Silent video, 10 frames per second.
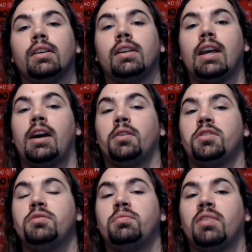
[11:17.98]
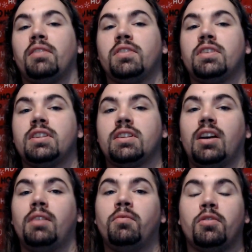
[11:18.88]
Now, do preferences
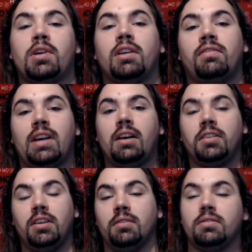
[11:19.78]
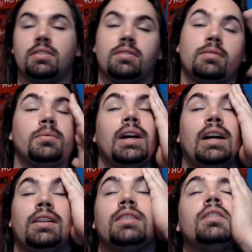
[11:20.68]
come from our values?
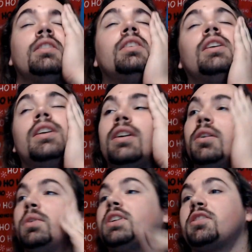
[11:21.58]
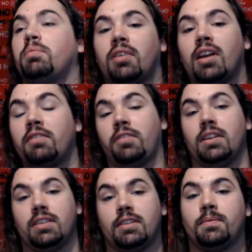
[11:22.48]
Well, what is a
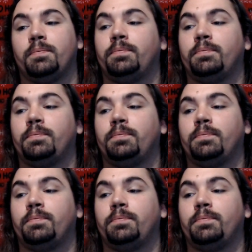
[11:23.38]
preference?